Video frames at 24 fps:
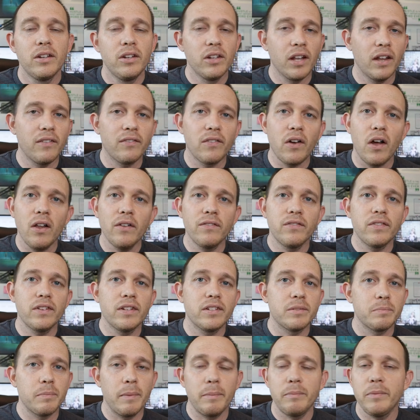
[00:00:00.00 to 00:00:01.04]
You'll have all of
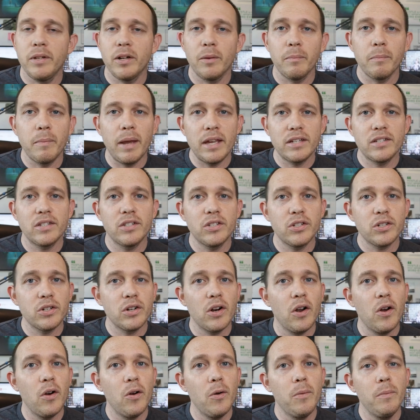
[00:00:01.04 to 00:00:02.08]
these, messenger,
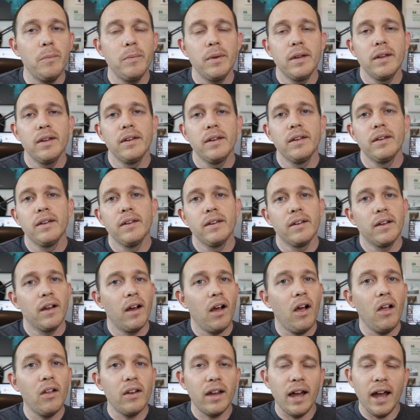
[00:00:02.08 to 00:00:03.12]
home,
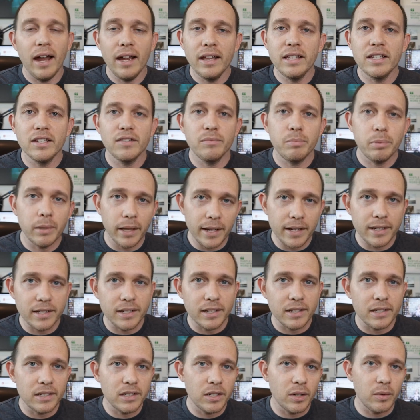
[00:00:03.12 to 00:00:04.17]
all kinds of
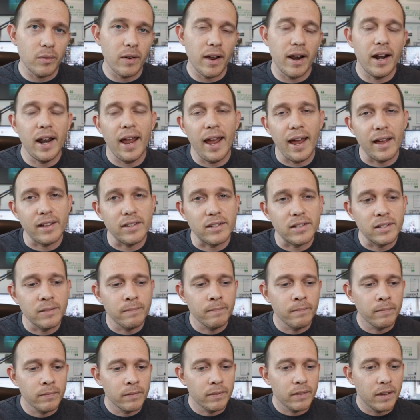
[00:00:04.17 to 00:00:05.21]
places to run ads.
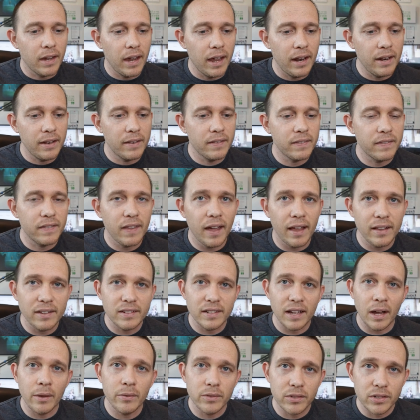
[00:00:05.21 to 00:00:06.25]
And that
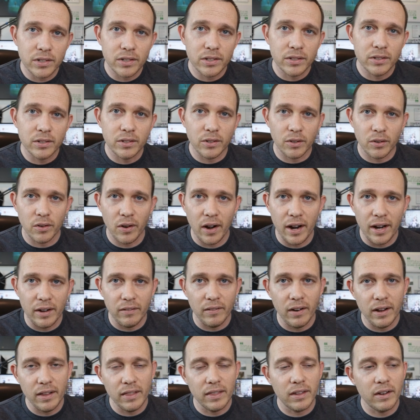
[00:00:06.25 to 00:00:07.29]
sounds great,
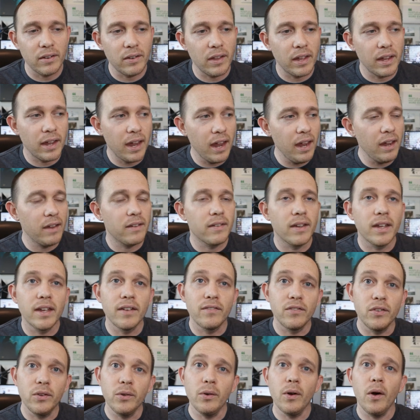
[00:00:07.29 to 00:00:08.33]
right? They're like, hey,
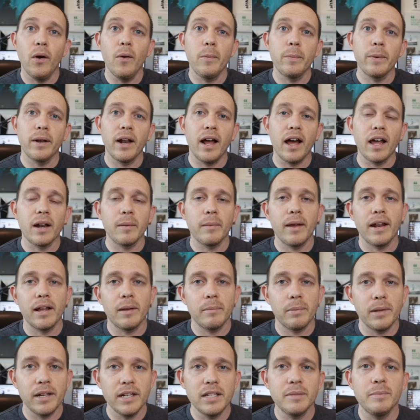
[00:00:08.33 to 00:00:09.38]
if you open automatic
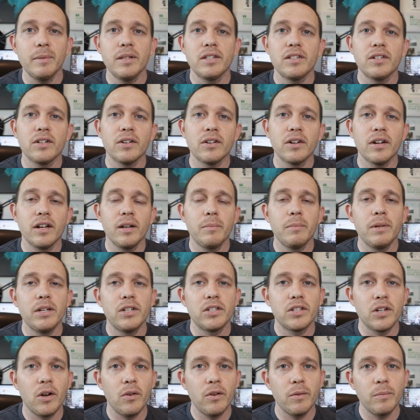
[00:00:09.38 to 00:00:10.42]
placements, you're going to be
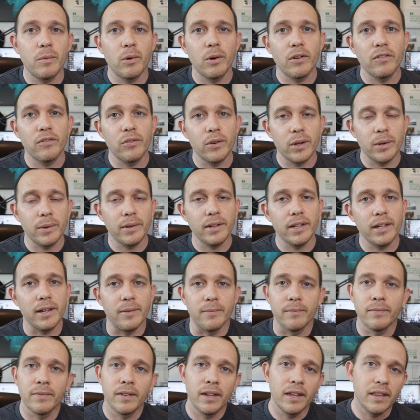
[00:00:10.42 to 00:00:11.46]
shown more frequently.
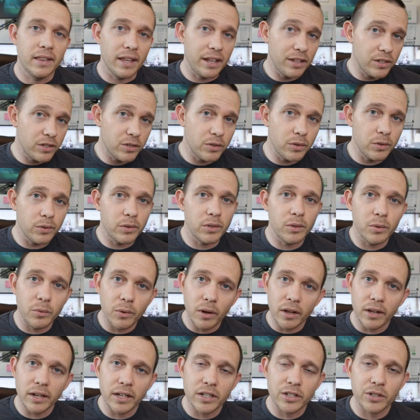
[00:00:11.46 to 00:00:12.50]
And that's true. You
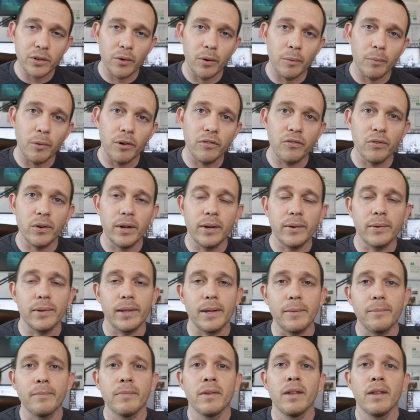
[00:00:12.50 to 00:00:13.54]
will get shown more frequently.